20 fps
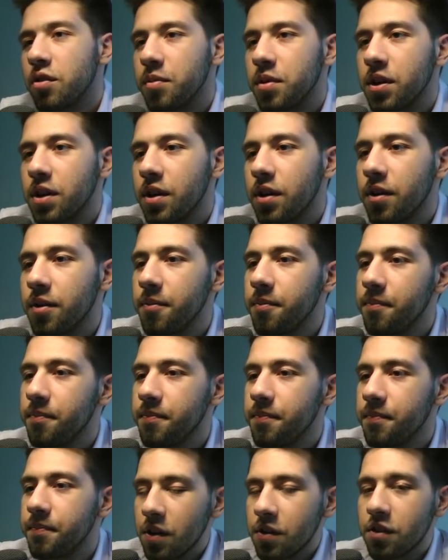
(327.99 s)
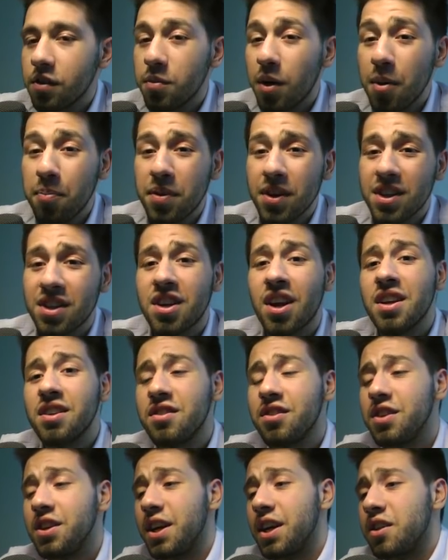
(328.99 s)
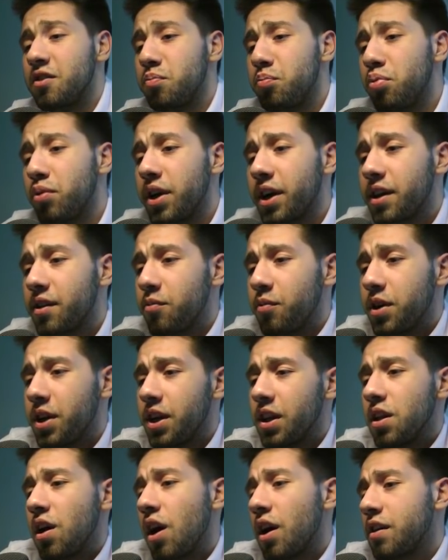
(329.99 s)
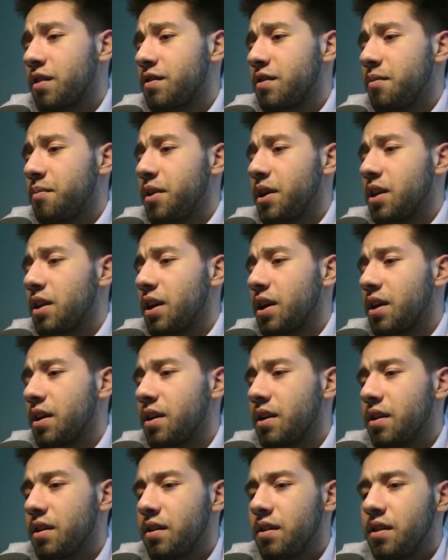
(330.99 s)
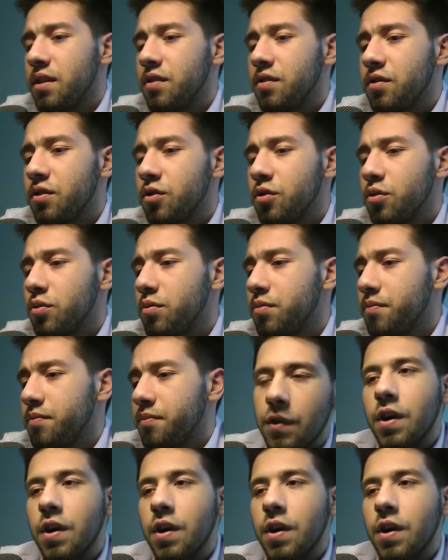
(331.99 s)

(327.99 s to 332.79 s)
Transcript: Drummond here, because there might be a chance she gets bricked when he locks something like these two.